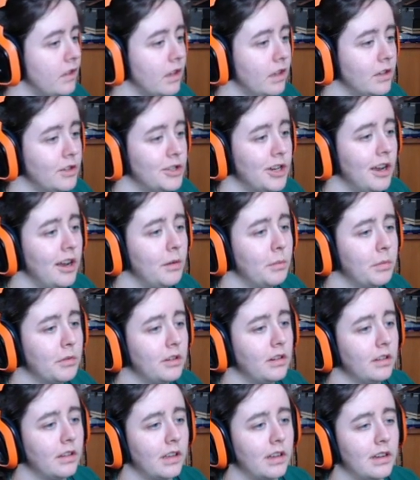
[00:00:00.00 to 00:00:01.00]
charm
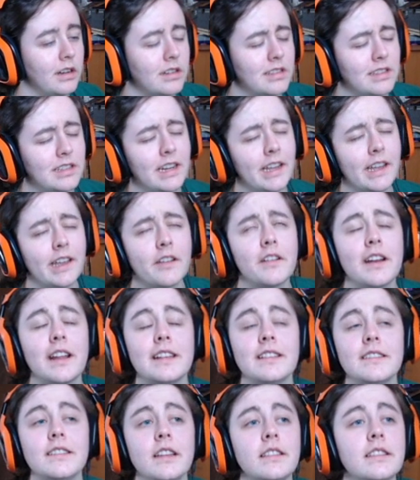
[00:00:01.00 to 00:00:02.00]
calling card sticker and
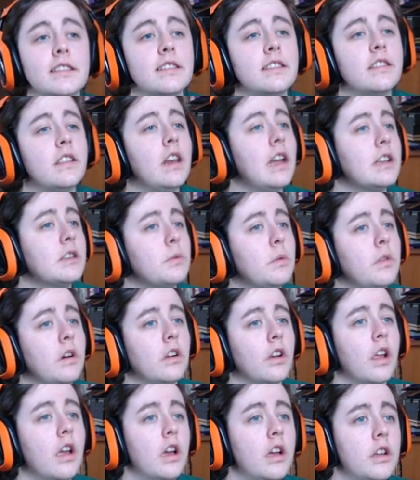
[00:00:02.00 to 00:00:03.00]
I said this in the last
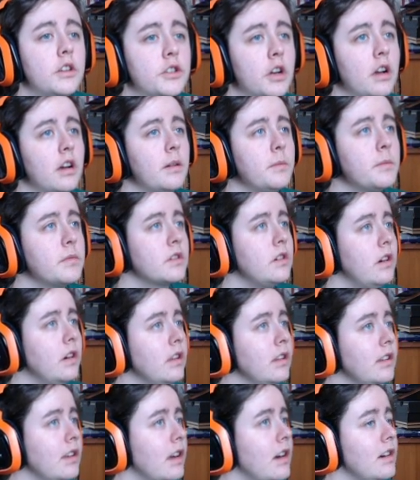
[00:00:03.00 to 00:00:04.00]
one charms
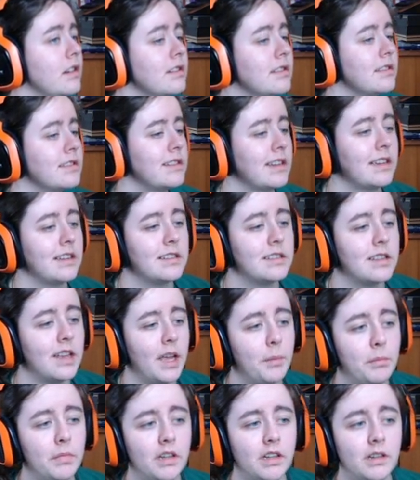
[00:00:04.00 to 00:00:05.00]
calling cards stickers
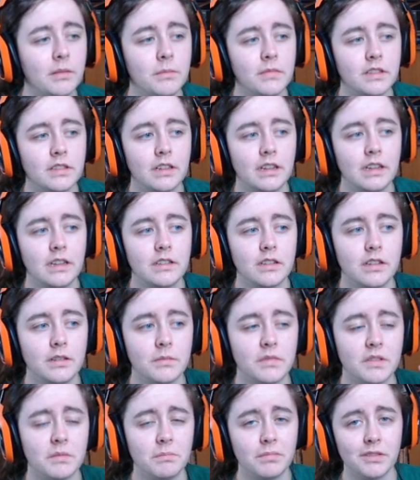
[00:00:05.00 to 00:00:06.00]
emblems in
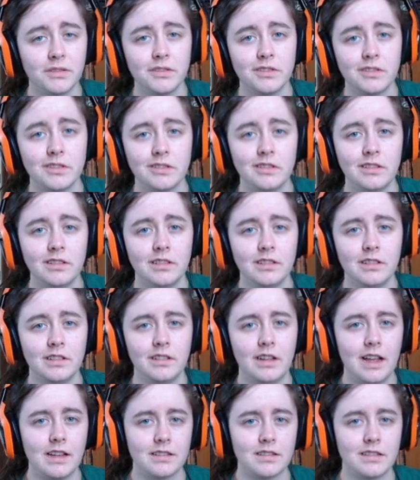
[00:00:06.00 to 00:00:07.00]
terms of bundle
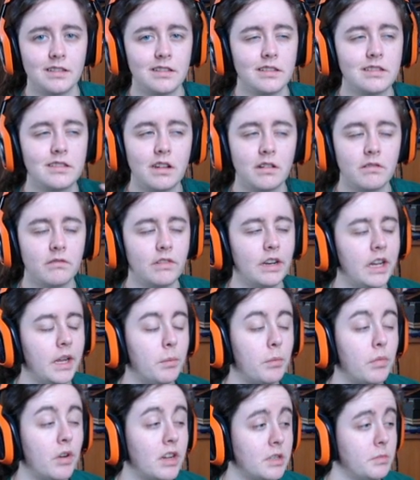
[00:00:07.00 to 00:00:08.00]
assets don't really
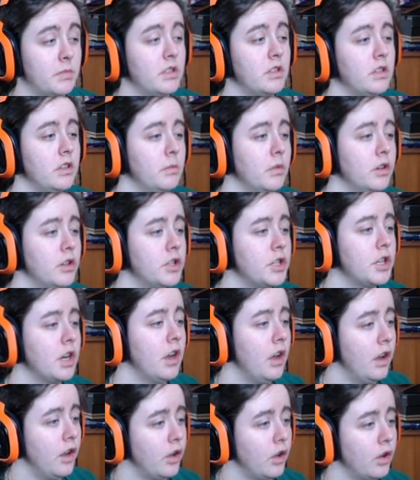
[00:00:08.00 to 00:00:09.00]
impress me too much
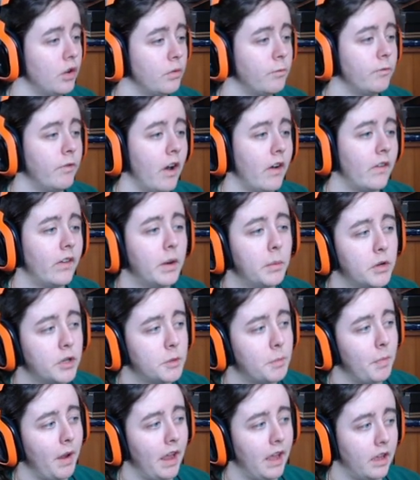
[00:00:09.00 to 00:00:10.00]
you're very
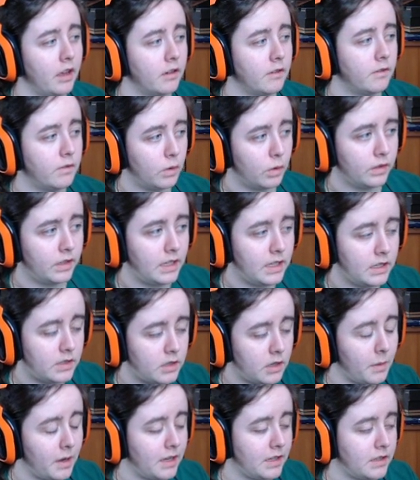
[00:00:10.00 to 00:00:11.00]
much paying for these
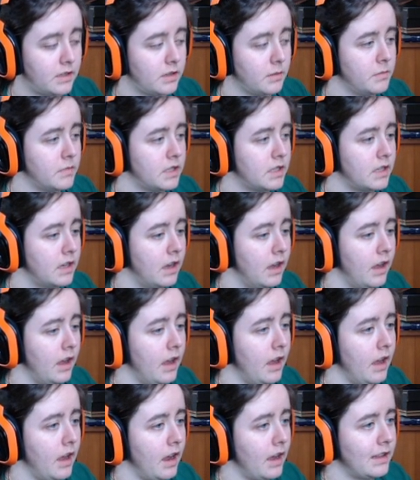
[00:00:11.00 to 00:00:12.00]
two items
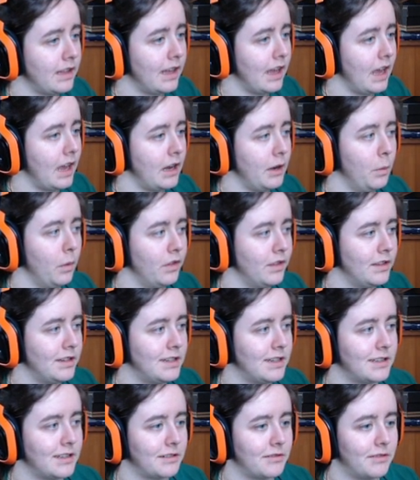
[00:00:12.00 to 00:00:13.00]
I think anyone that
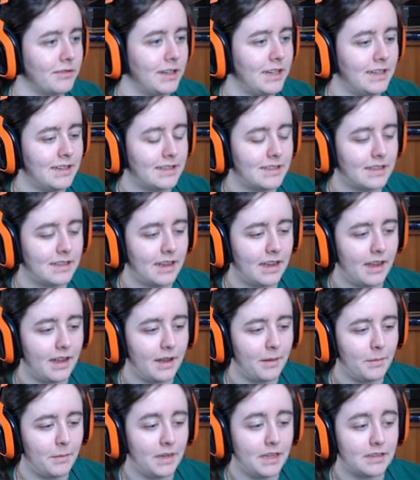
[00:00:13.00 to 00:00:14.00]
disagrees
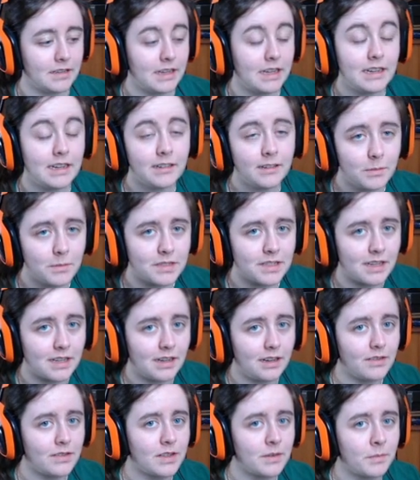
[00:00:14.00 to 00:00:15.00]
um, is kidding
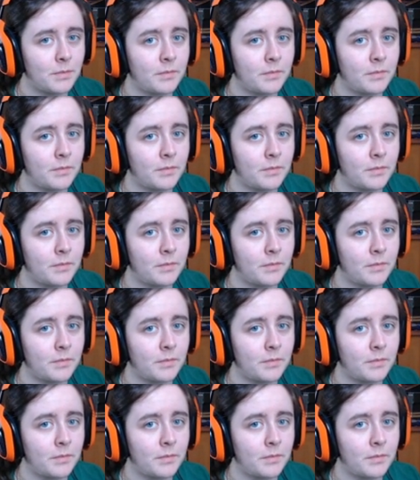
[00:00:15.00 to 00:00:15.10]
themselves